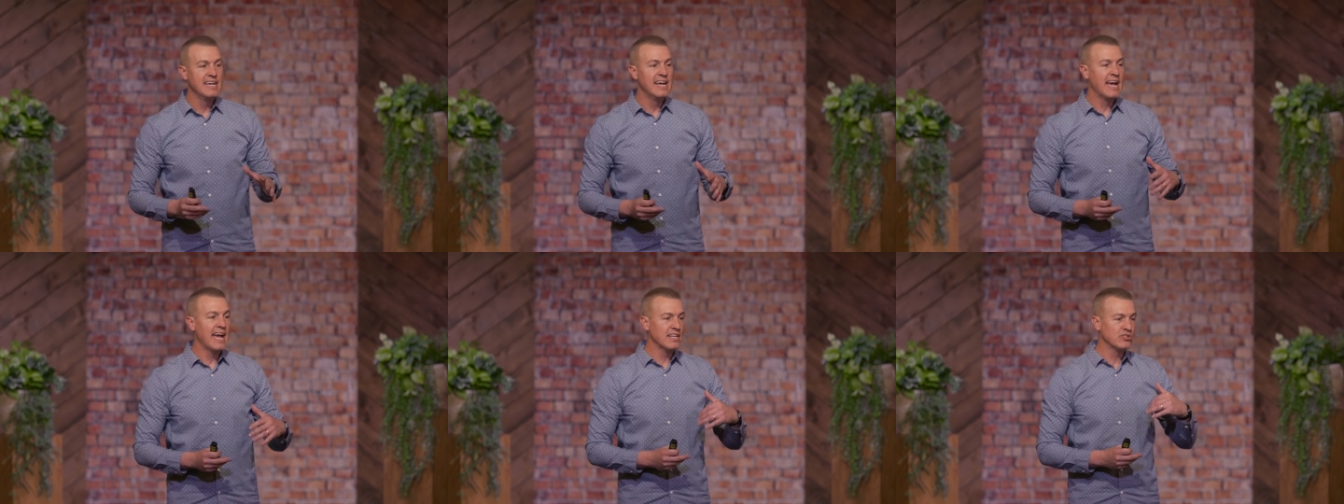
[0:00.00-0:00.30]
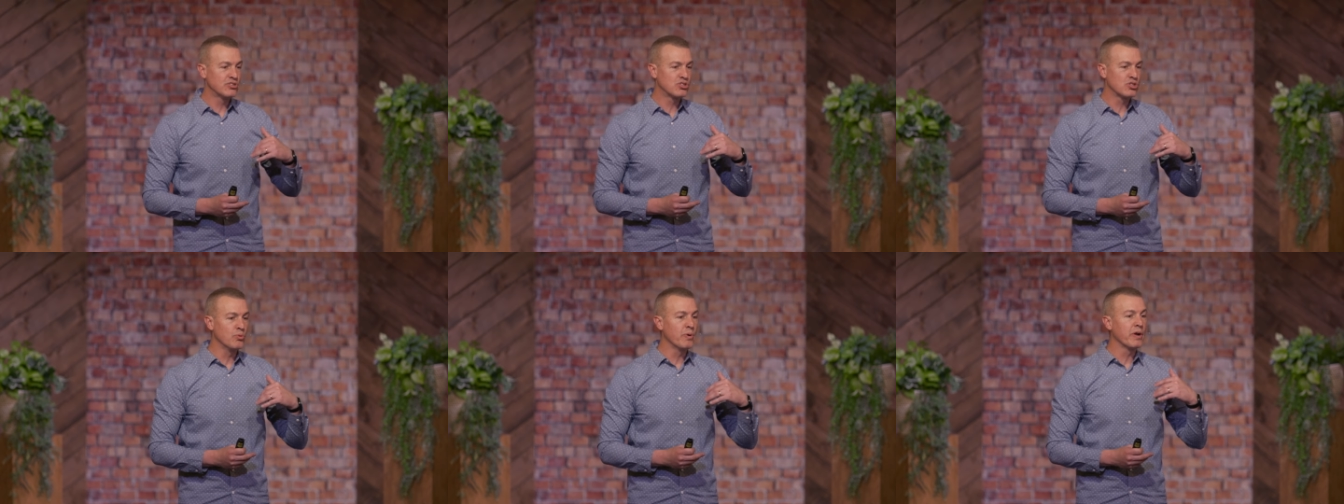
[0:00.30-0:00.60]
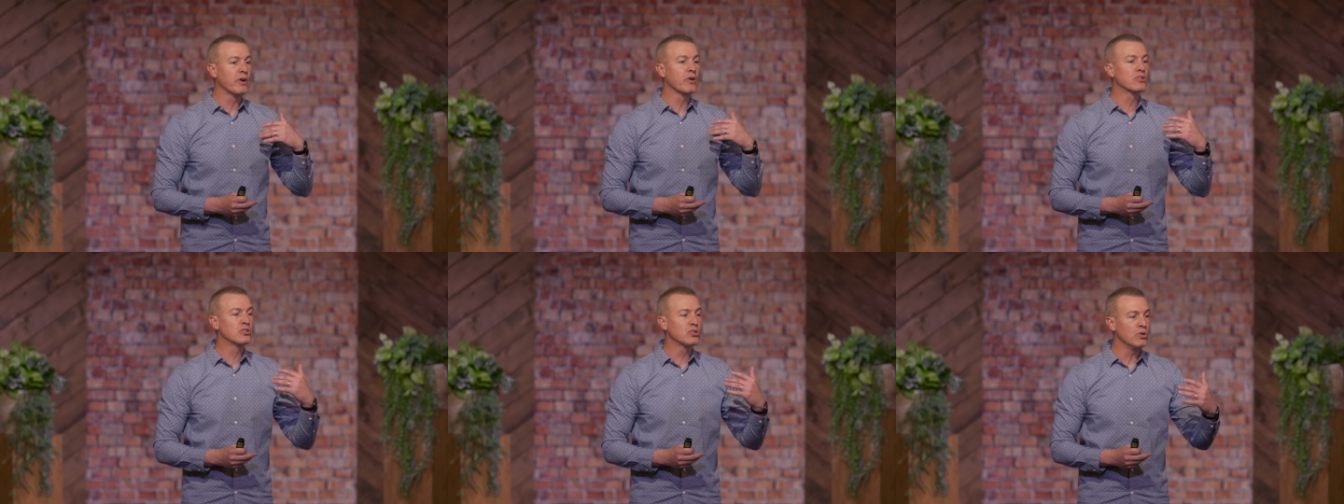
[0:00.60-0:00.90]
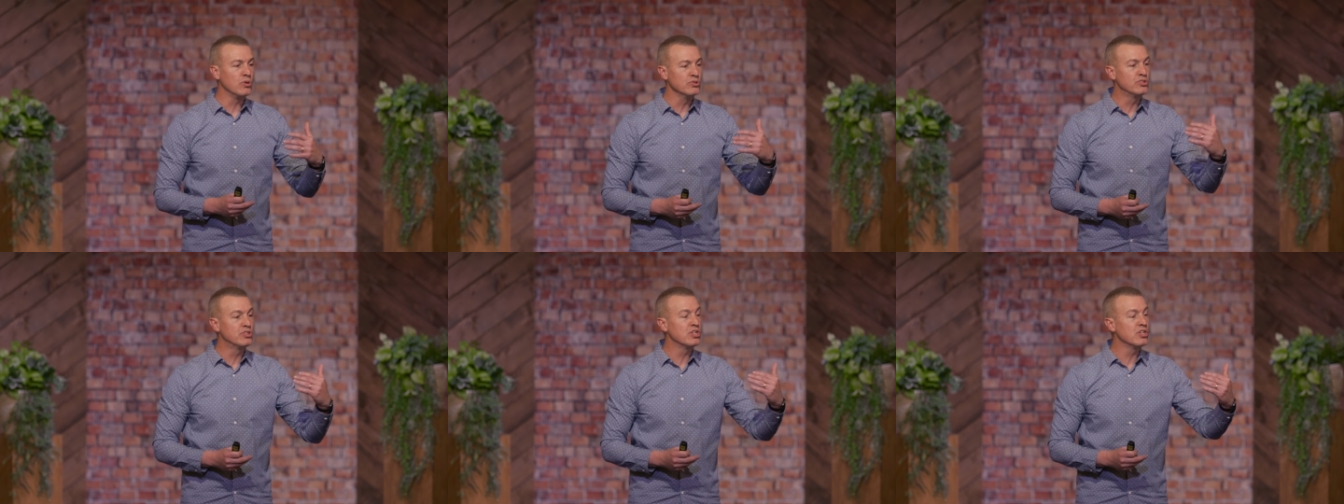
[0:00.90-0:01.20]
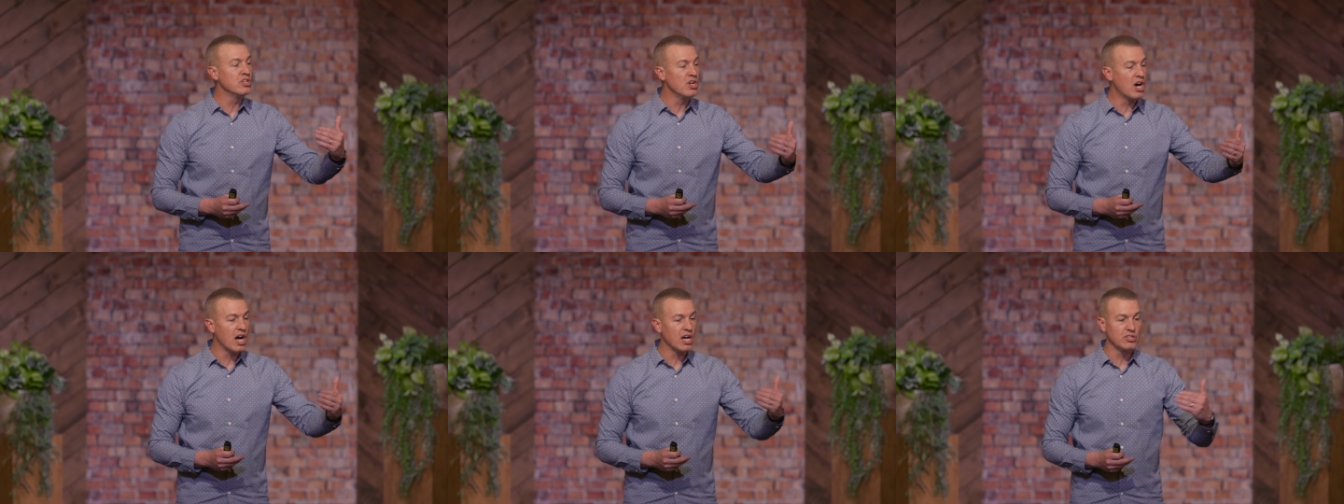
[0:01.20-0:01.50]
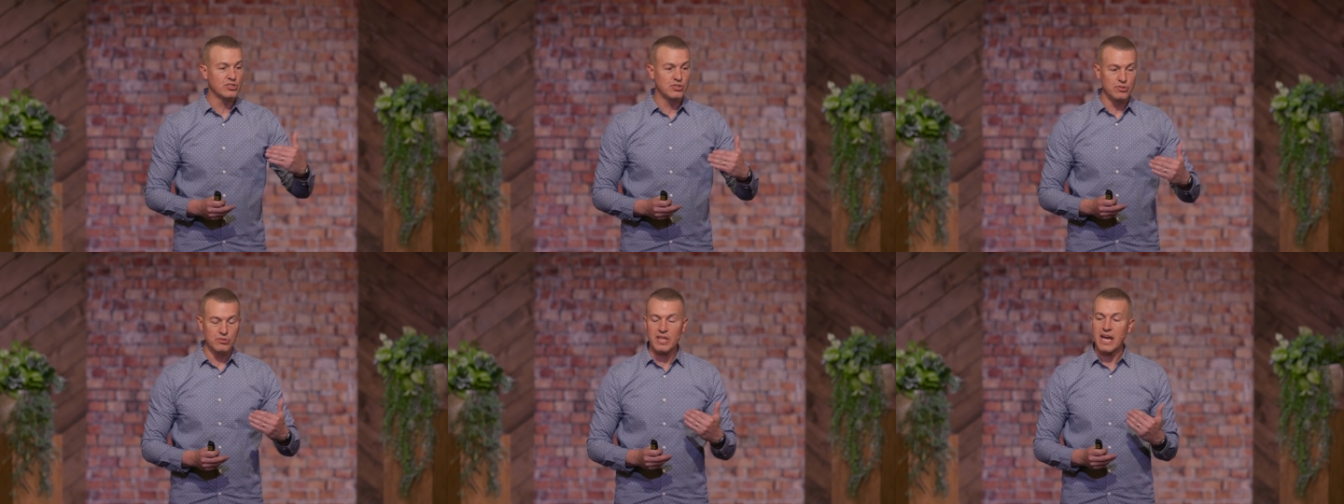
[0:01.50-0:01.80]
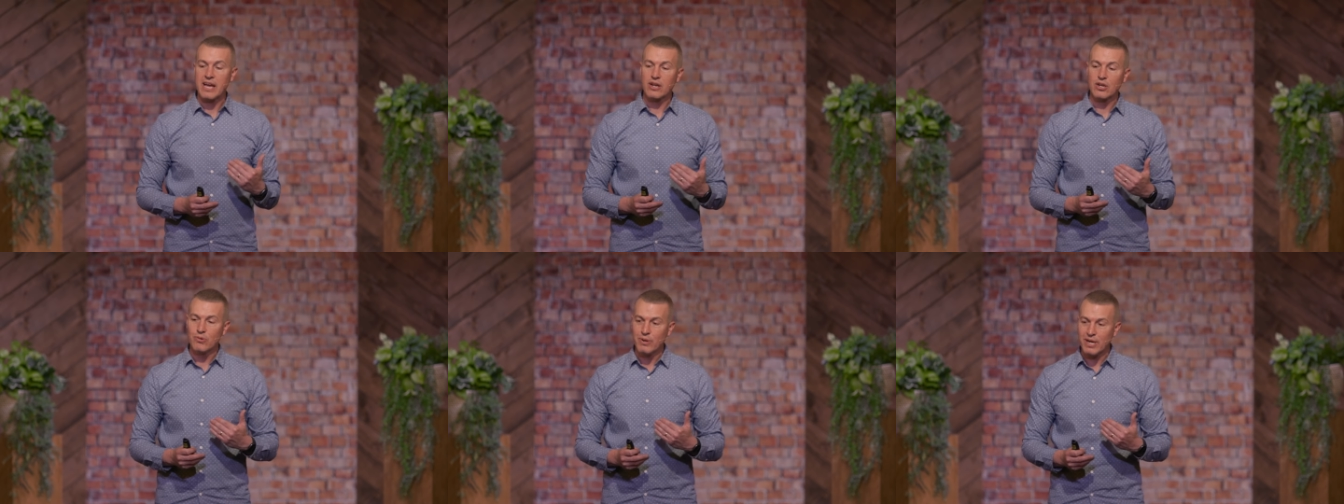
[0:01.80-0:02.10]
And so we are told to not do
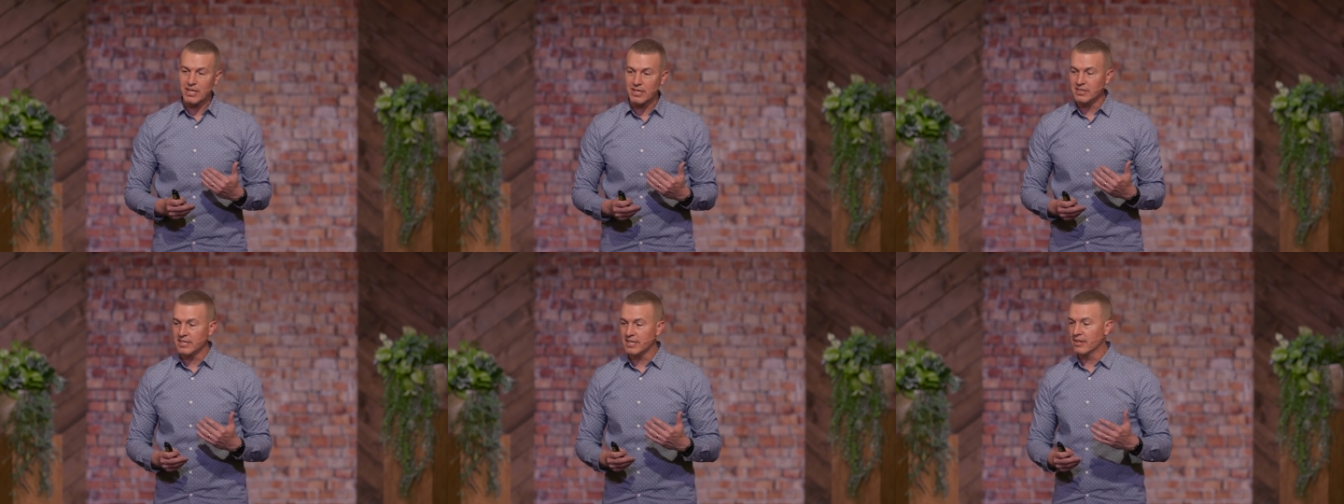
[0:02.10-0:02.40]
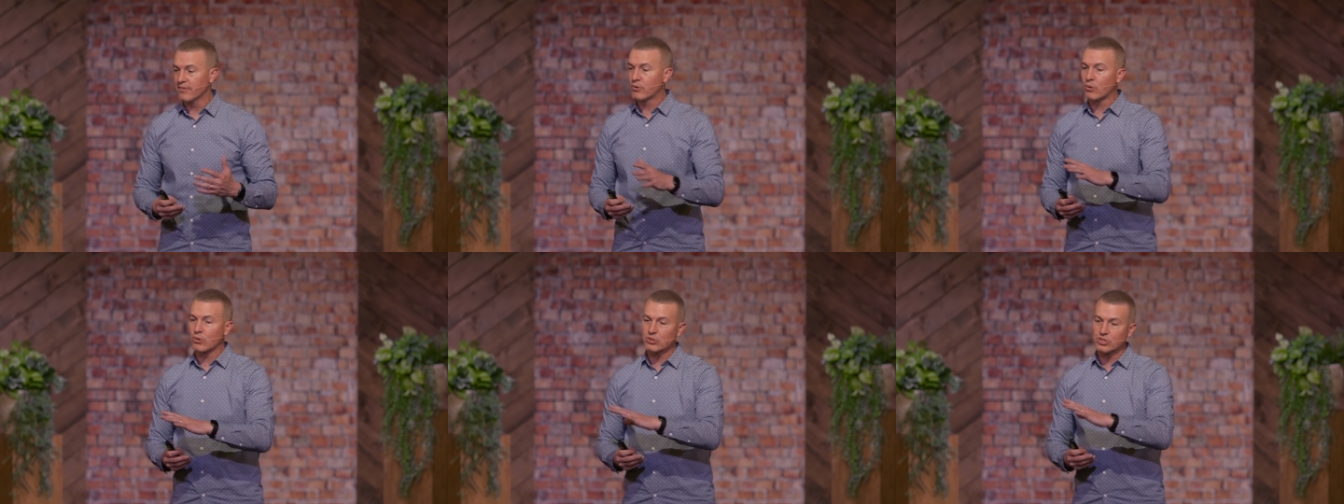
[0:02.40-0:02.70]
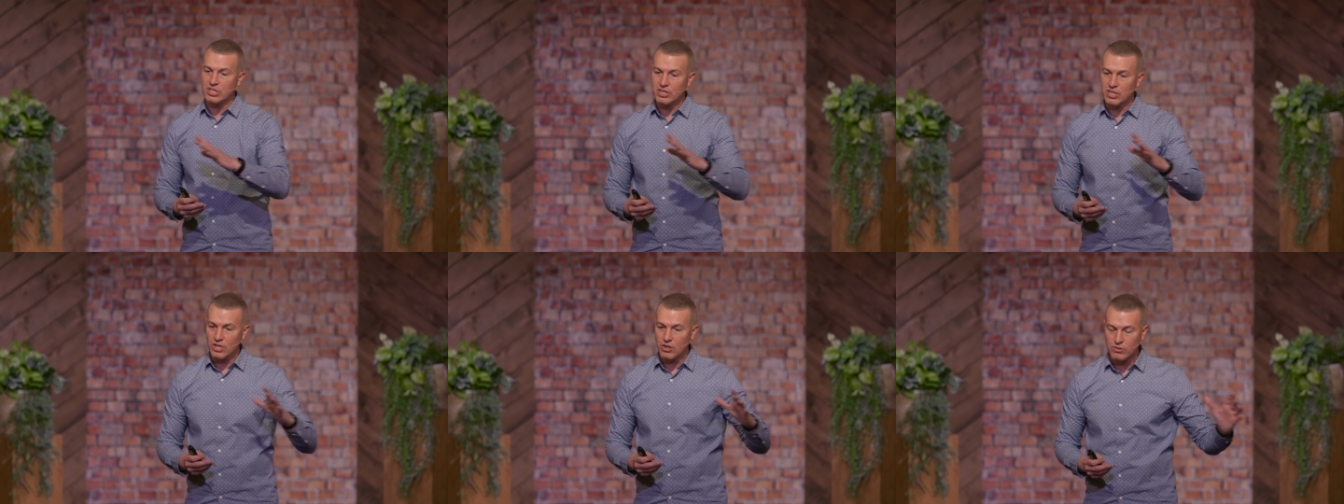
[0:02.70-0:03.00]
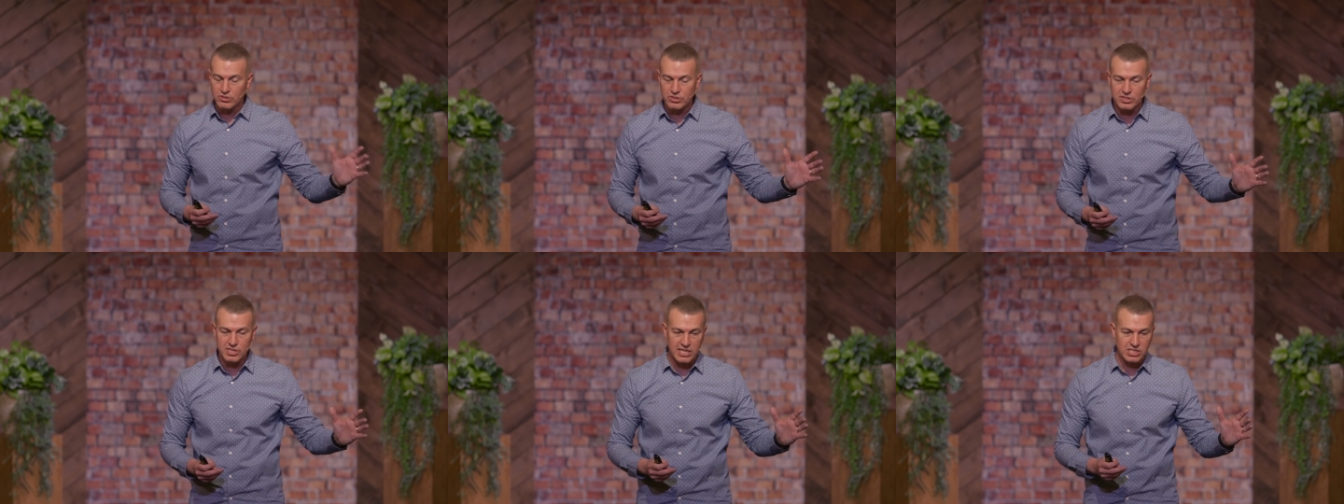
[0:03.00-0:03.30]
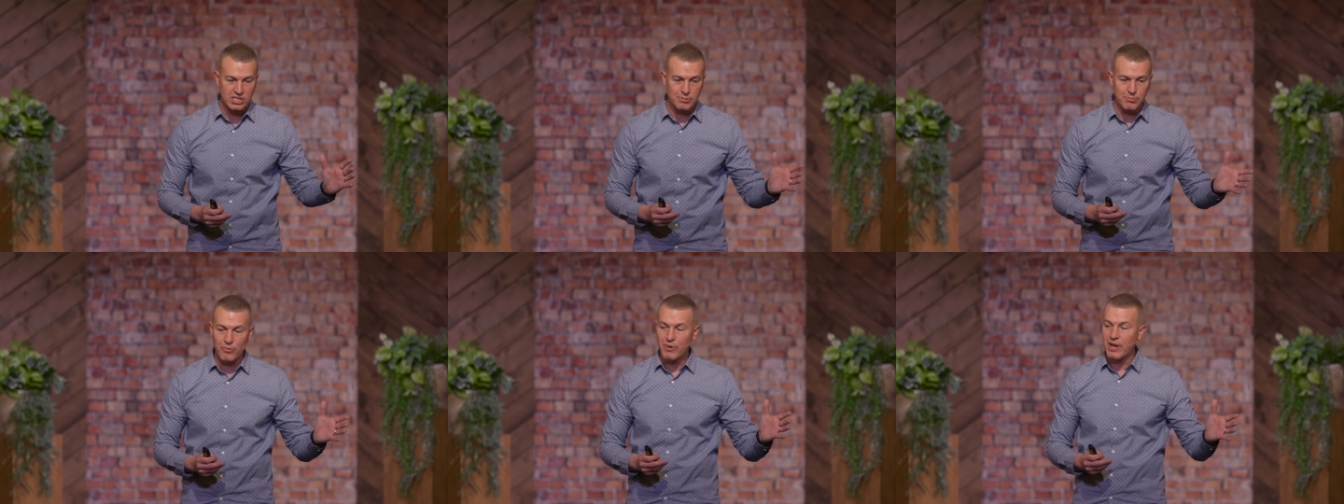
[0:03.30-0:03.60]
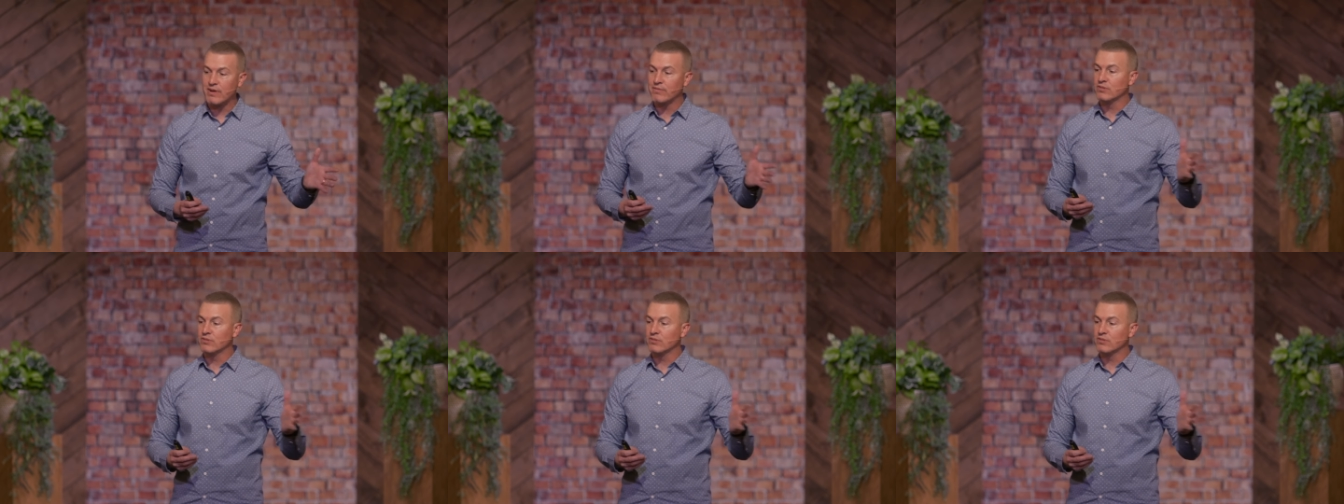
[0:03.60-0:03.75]
that quickly. Of course, in the Old Testament, we have